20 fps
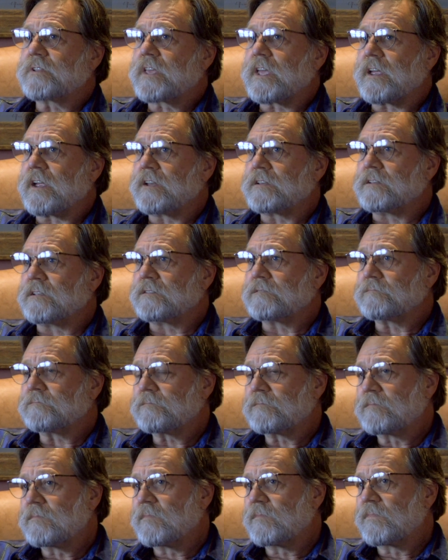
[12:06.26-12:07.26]
Canyon,
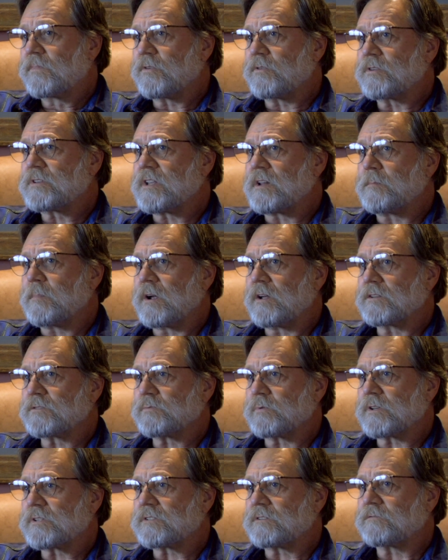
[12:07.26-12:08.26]
13 miles
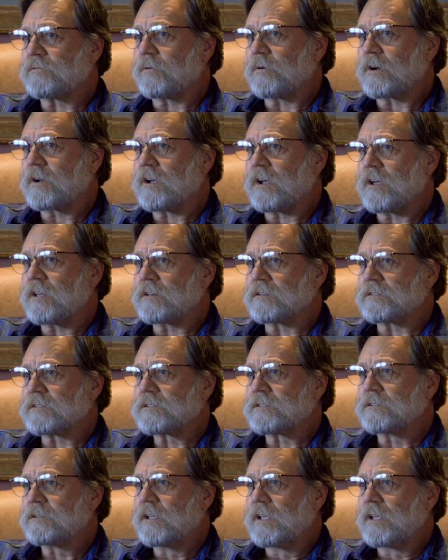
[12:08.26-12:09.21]
west of Fort Collins.